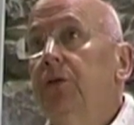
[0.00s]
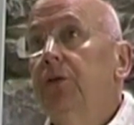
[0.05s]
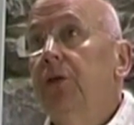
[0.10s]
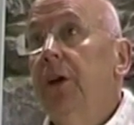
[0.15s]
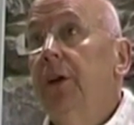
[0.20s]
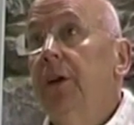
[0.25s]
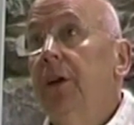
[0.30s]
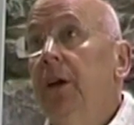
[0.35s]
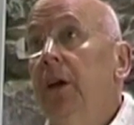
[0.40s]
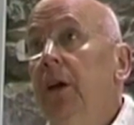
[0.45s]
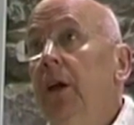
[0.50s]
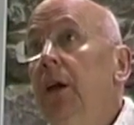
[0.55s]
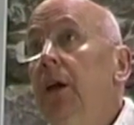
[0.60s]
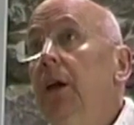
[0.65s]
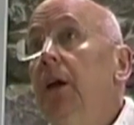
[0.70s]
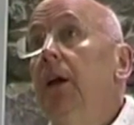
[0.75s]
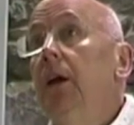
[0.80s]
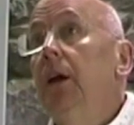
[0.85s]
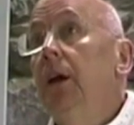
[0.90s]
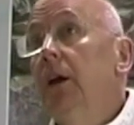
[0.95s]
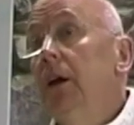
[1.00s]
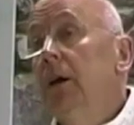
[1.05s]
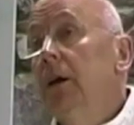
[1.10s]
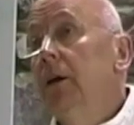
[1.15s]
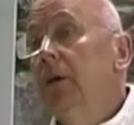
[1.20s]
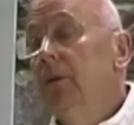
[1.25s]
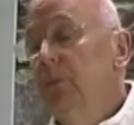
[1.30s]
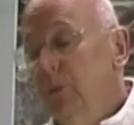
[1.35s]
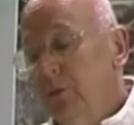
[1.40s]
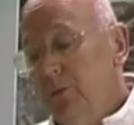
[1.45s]
Good Friday
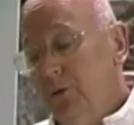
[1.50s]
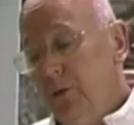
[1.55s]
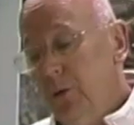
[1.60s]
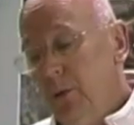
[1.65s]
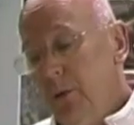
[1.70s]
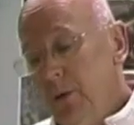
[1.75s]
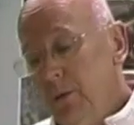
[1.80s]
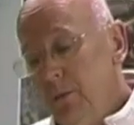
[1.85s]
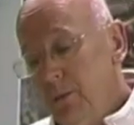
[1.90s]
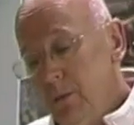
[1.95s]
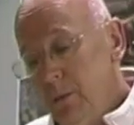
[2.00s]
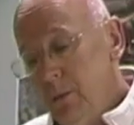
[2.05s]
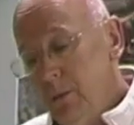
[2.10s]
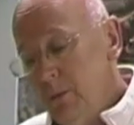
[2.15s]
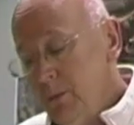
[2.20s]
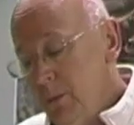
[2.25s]
before we